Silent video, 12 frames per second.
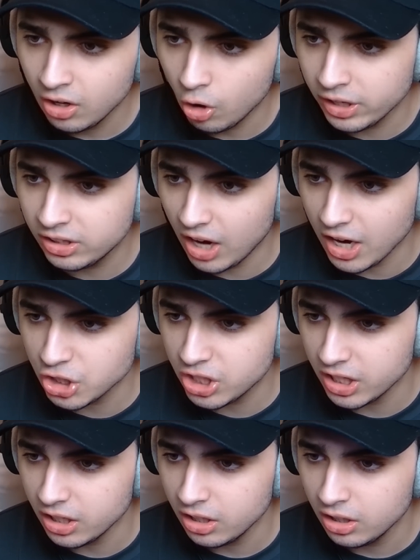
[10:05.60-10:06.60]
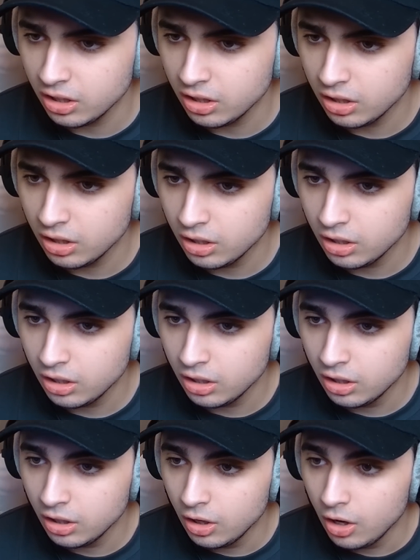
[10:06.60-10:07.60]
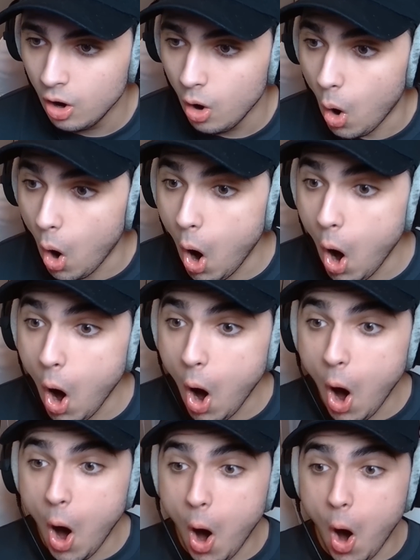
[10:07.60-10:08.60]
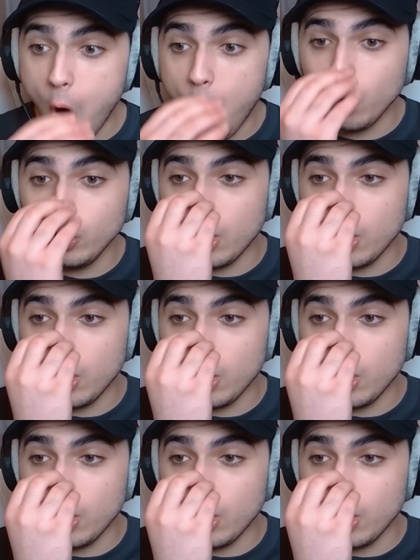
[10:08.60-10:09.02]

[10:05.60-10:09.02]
or he dodged it. Oh, no,